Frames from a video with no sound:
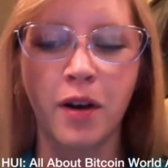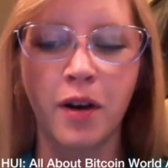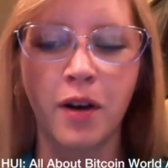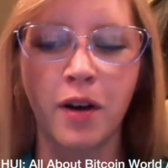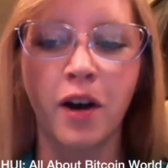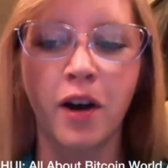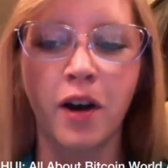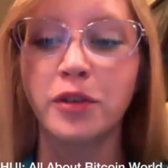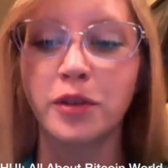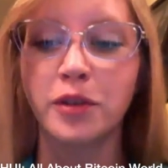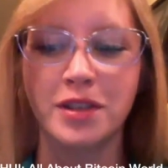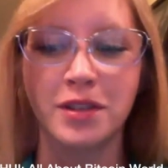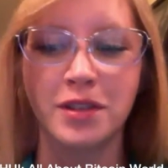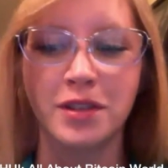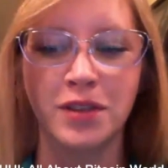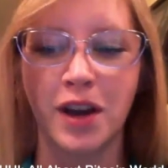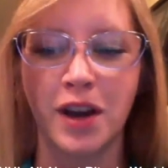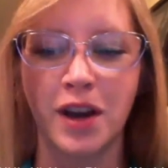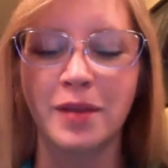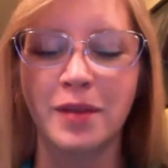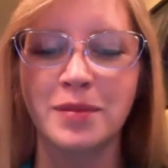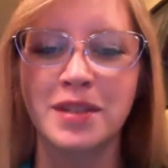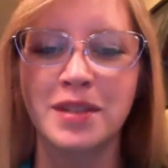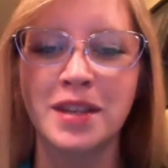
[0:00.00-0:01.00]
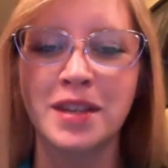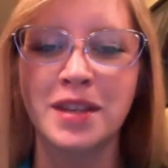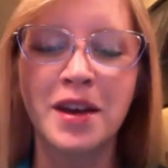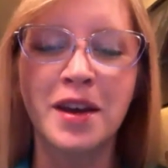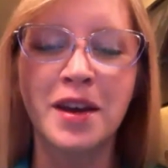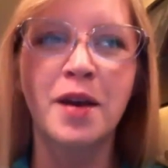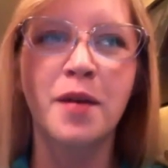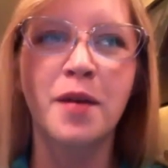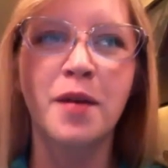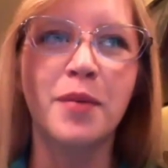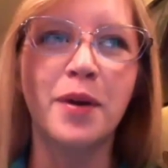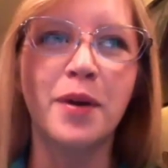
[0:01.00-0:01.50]
hundreds of times,
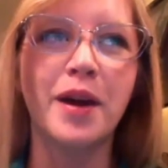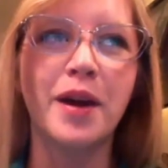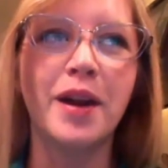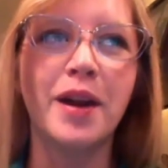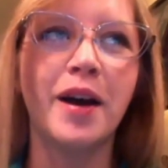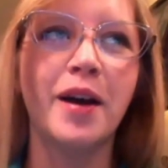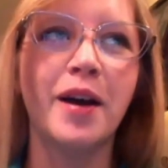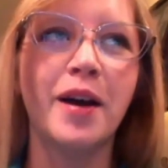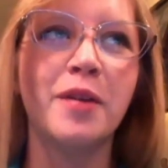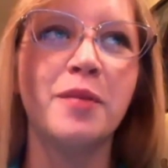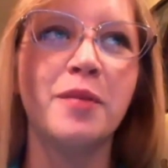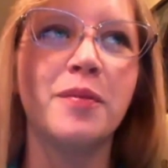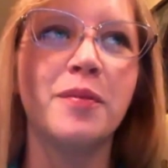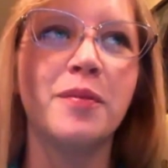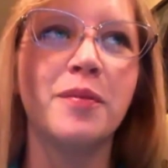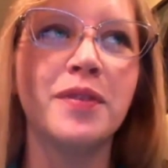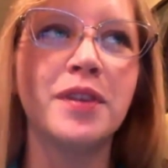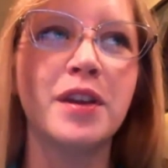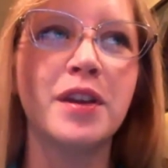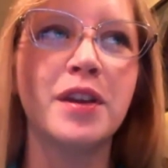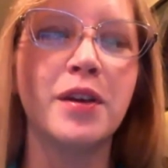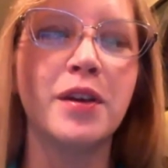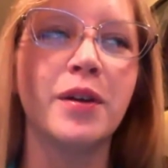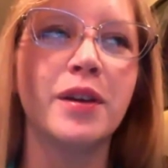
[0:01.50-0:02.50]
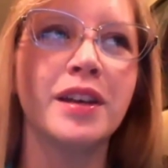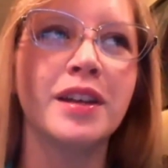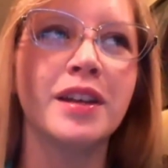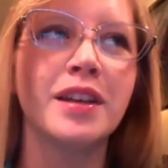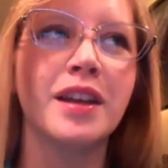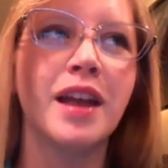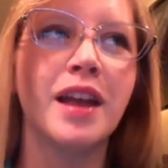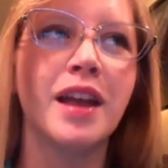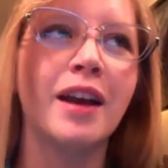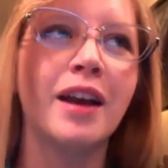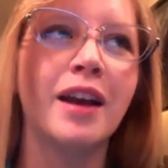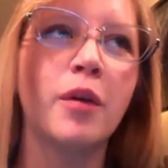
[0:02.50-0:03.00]
but
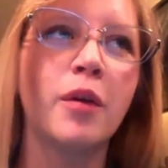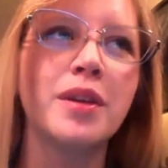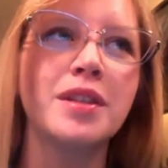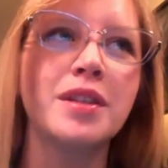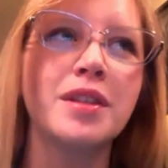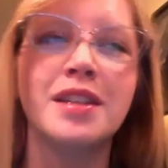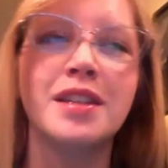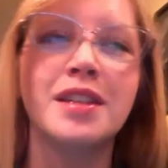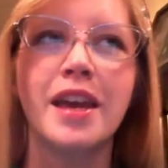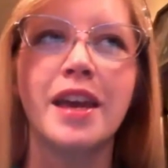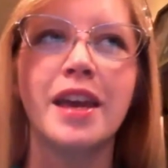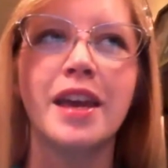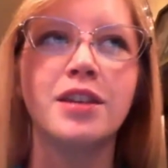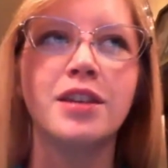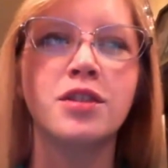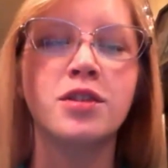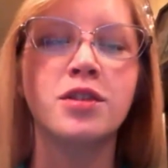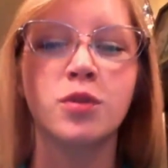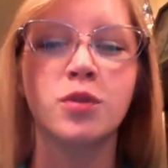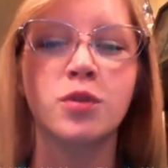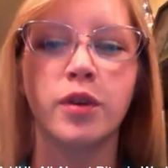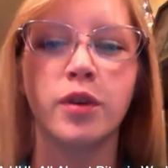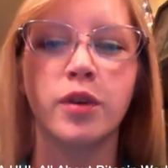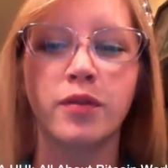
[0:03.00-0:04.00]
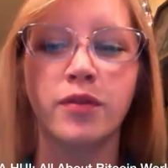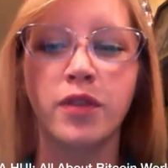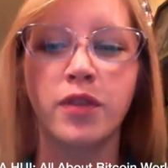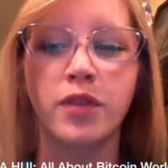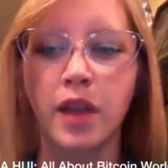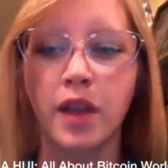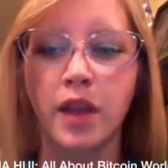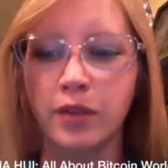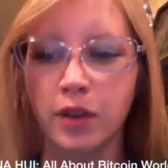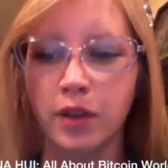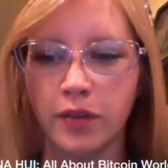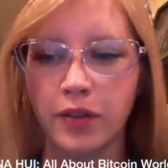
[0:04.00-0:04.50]
I always gauge sort of the
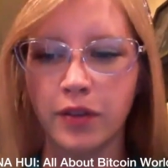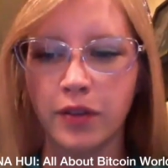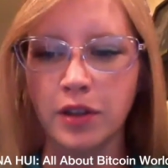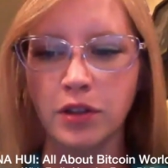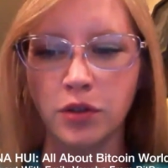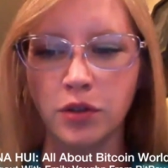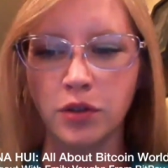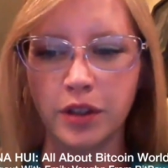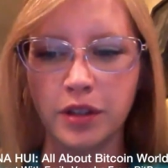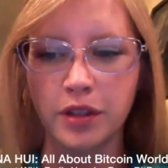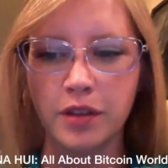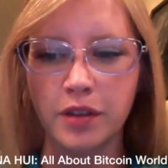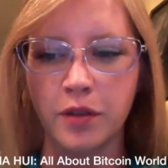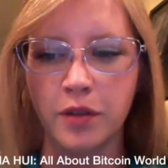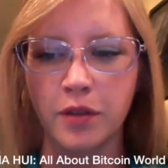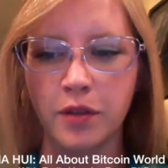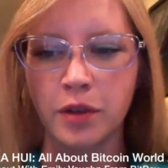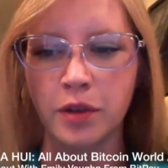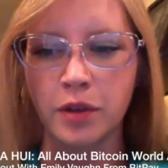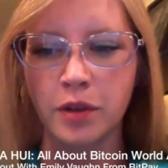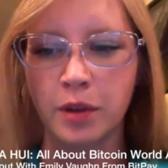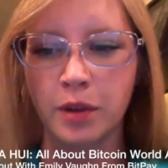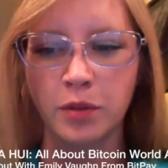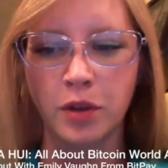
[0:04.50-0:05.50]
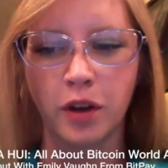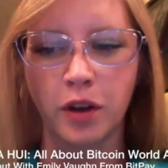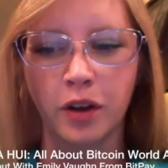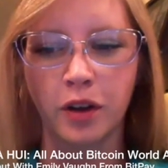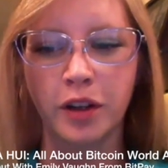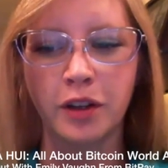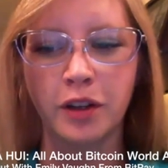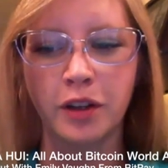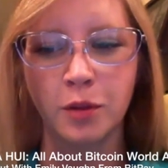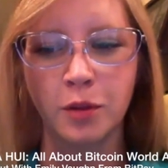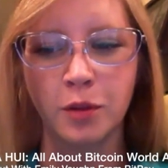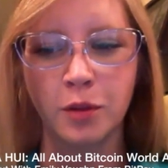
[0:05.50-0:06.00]
level of interest of the person I'm
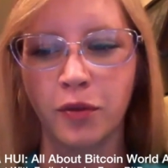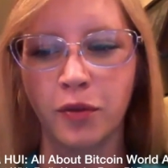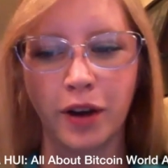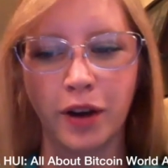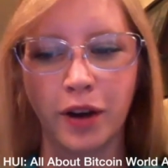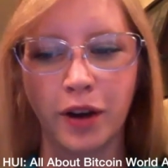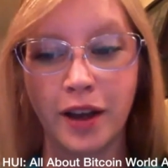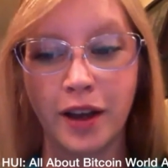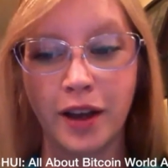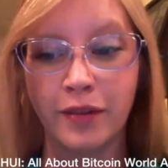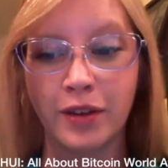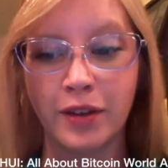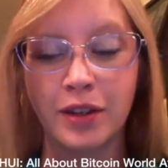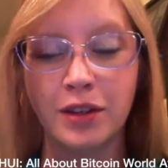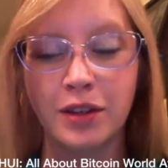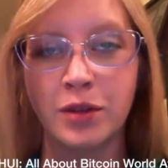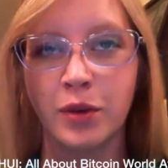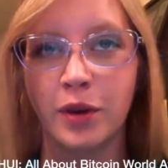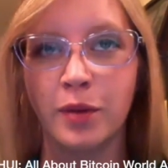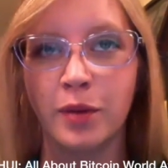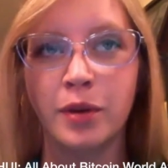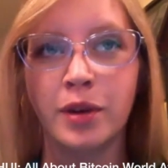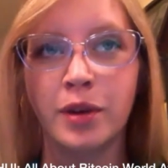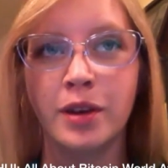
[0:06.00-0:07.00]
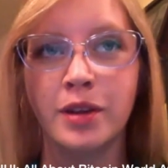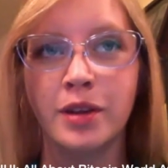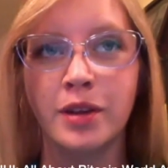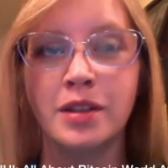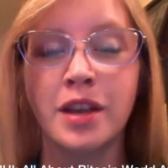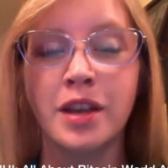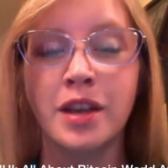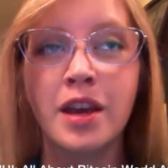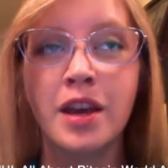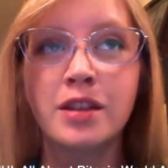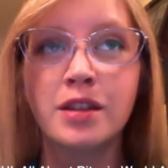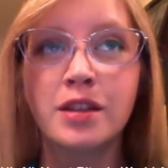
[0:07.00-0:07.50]
talking to before I dive into it,
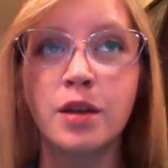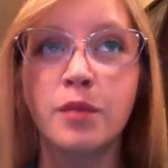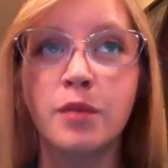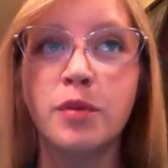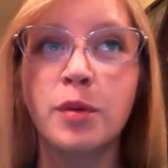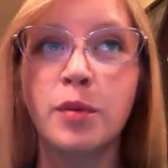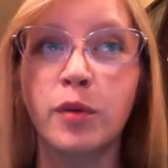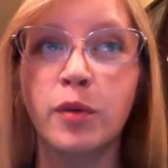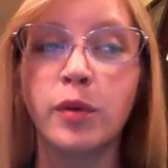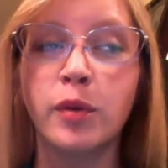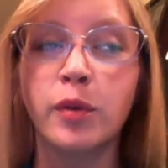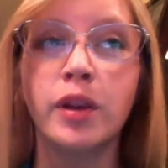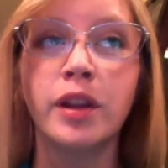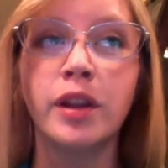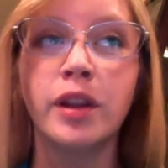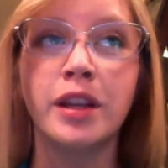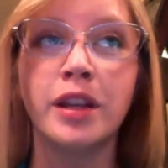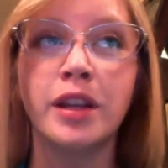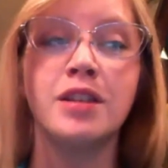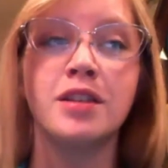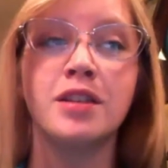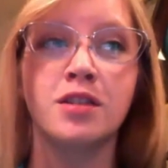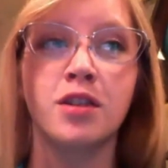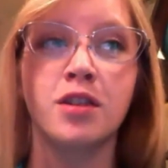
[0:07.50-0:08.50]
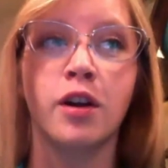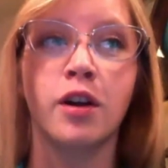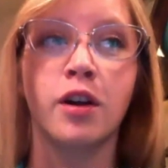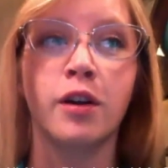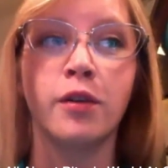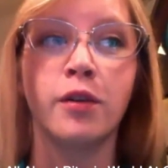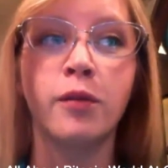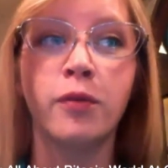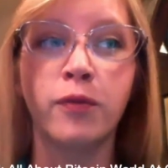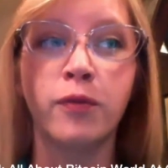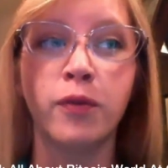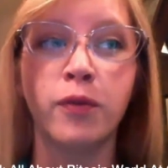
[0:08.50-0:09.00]
because some people really need to
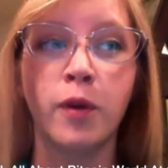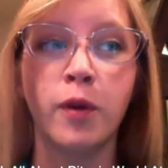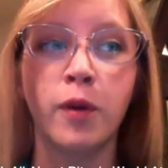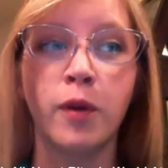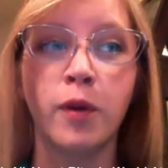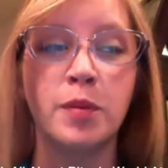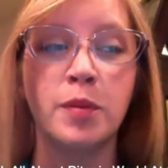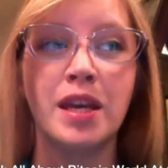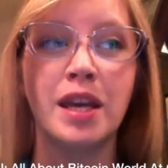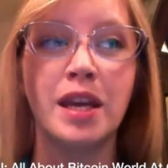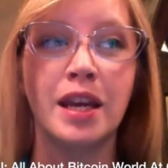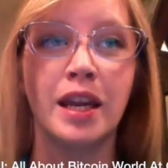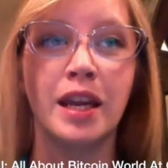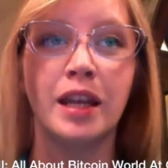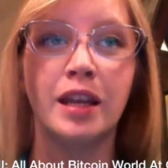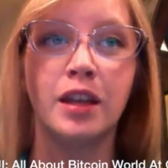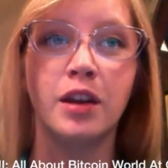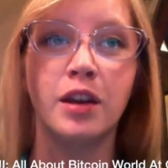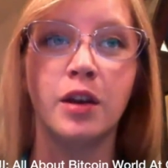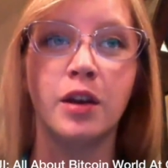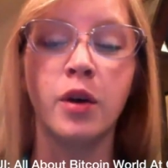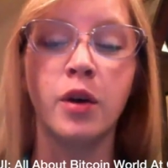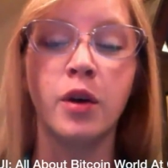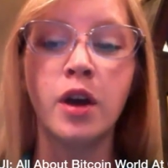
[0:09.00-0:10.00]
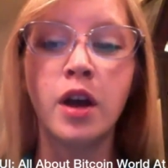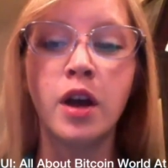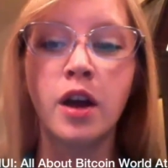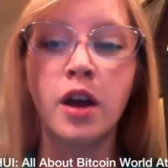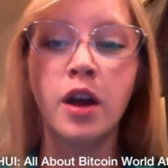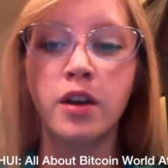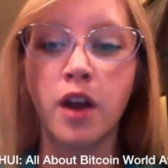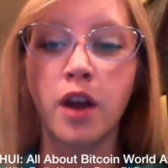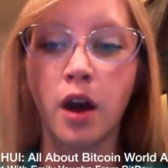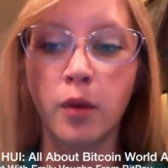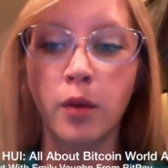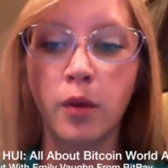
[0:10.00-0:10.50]
start from the beginning,
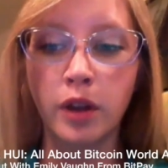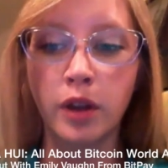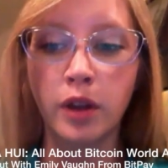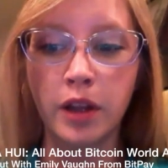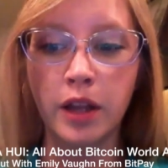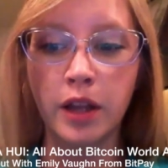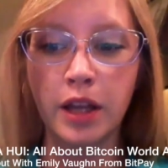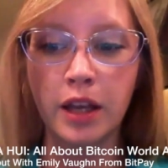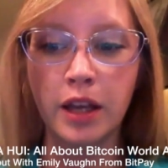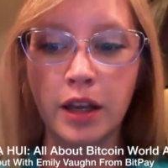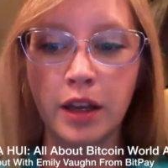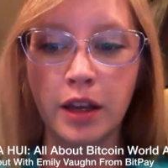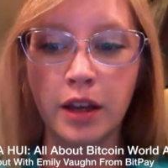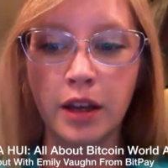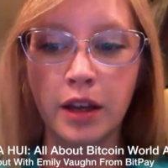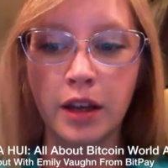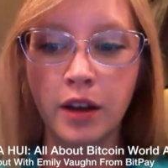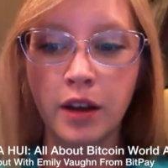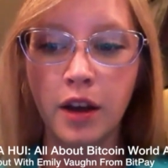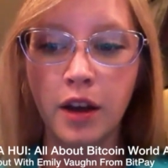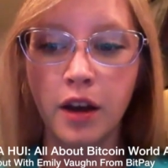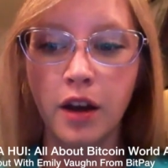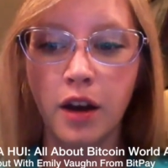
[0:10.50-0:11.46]
not really,